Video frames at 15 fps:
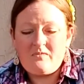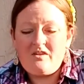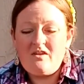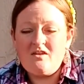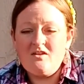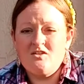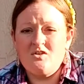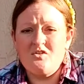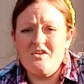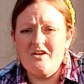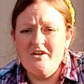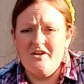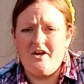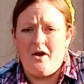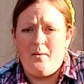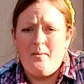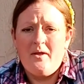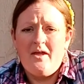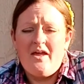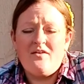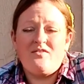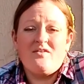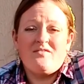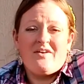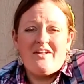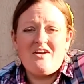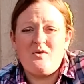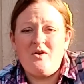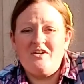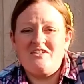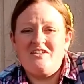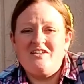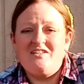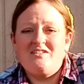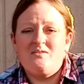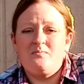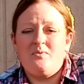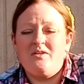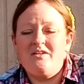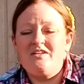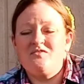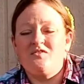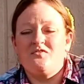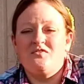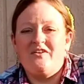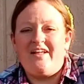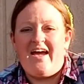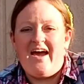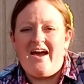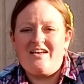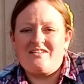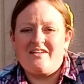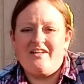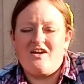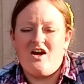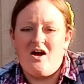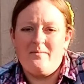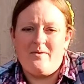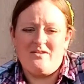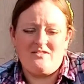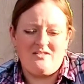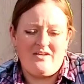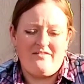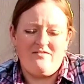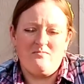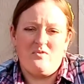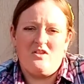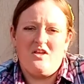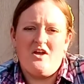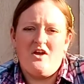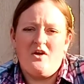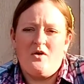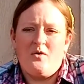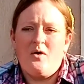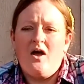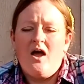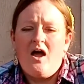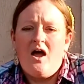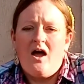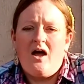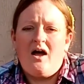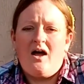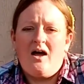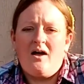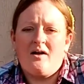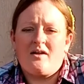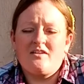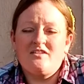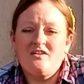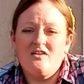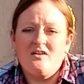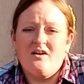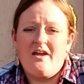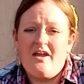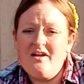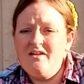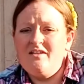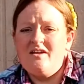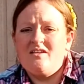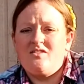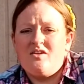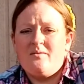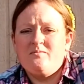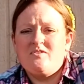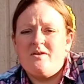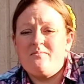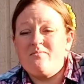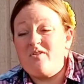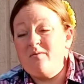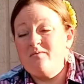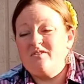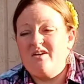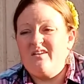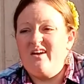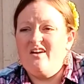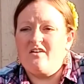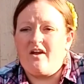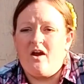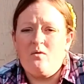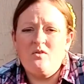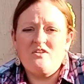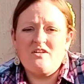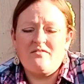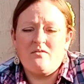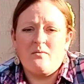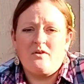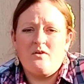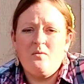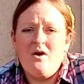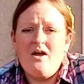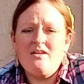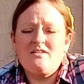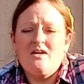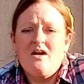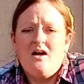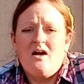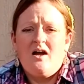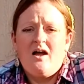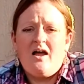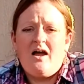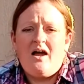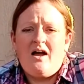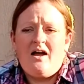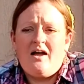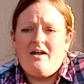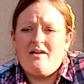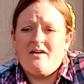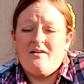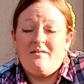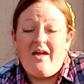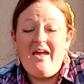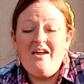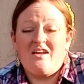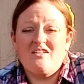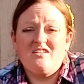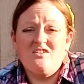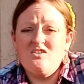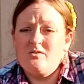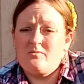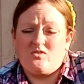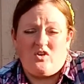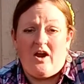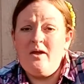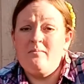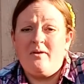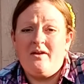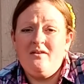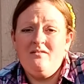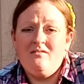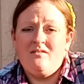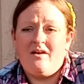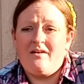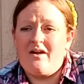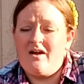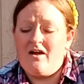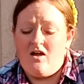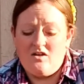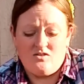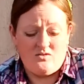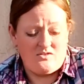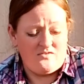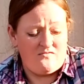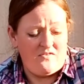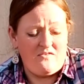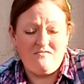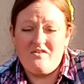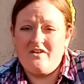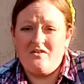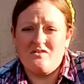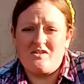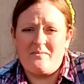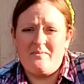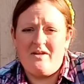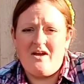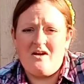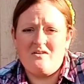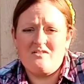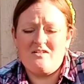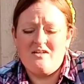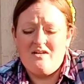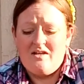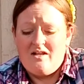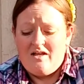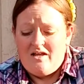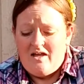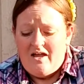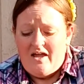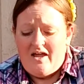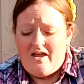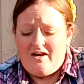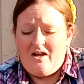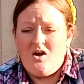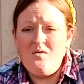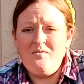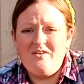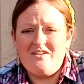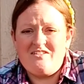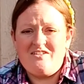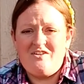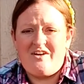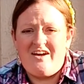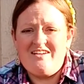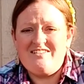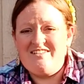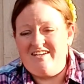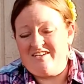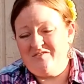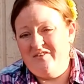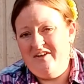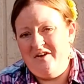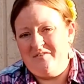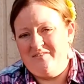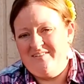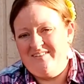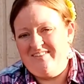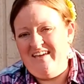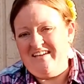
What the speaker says: So there you go. If you have any questions, please feel free to ask. Any comments, leave them below. Consider hitting that thumbs up, thumbs down, I don't care, whichever one you want. Hey, consider subscribing. I got all sorts of fun videos coming out. And hopefully I'll see you guys in the next video. Thanks,